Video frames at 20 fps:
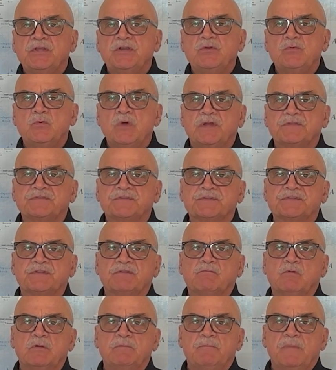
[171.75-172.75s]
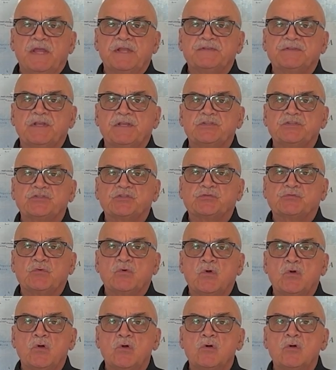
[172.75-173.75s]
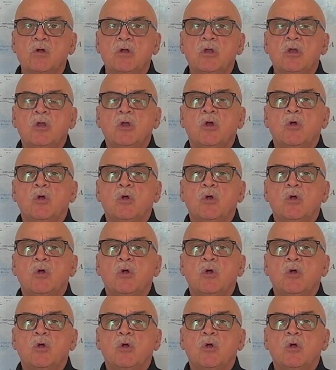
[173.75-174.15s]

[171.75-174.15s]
the nuances of what makes a strong